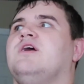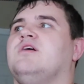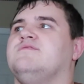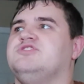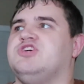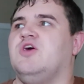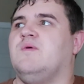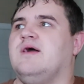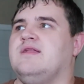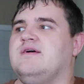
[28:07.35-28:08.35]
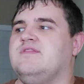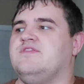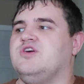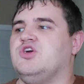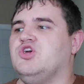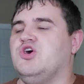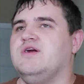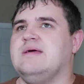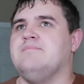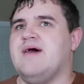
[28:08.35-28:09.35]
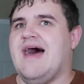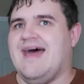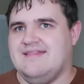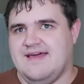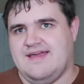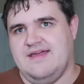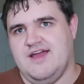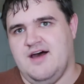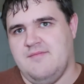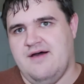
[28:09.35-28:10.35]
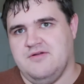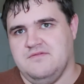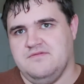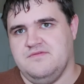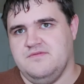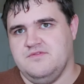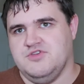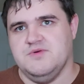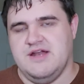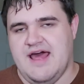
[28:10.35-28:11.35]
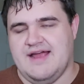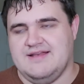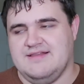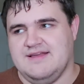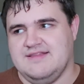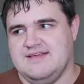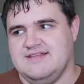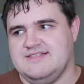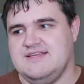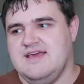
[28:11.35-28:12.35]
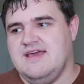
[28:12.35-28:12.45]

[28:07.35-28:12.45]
of showing the good and bad that can come out of doing an act like this.